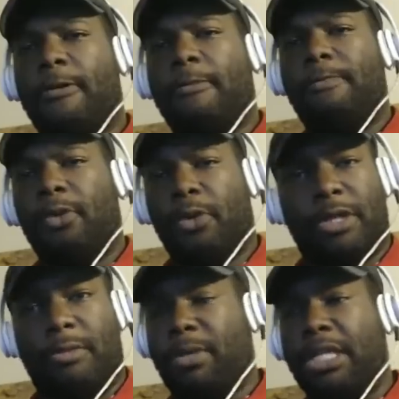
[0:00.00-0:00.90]
or
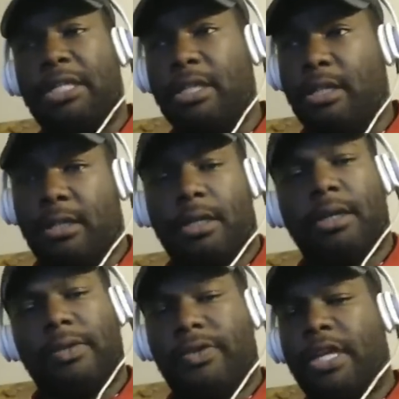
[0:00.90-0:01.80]
the PC.
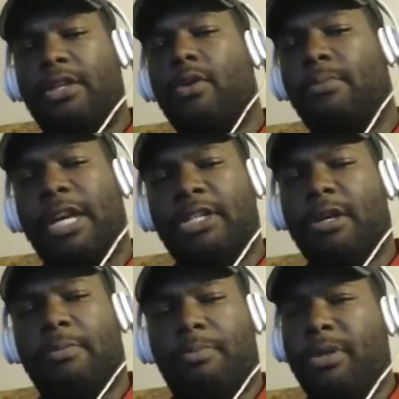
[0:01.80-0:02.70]
They don't match
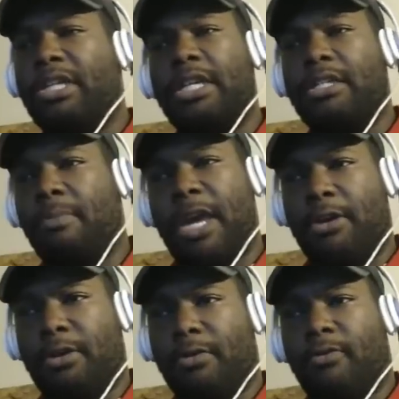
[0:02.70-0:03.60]
up, but it doesn't matter.
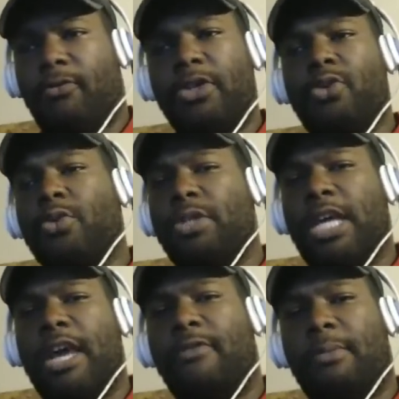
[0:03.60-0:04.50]
Visuals
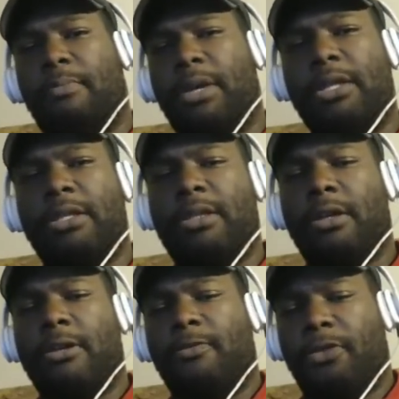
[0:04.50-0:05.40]
haven't been
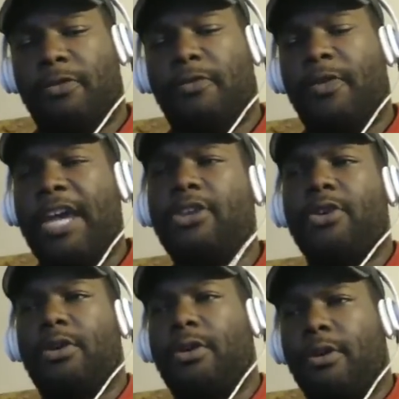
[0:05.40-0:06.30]
the
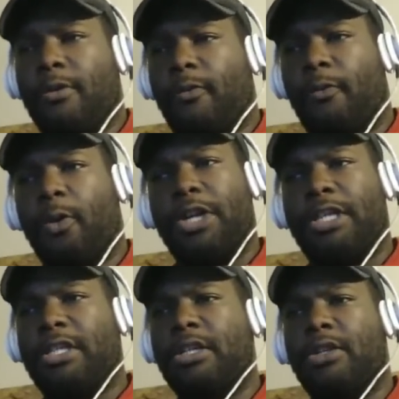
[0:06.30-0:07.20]
factor for
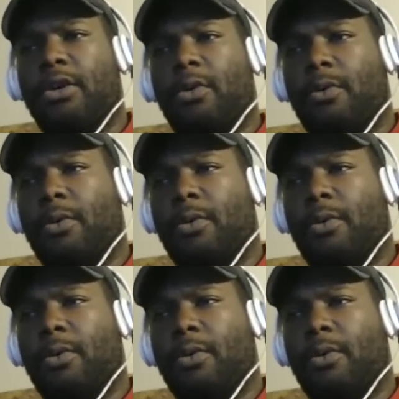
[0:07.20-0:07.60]
Nintendo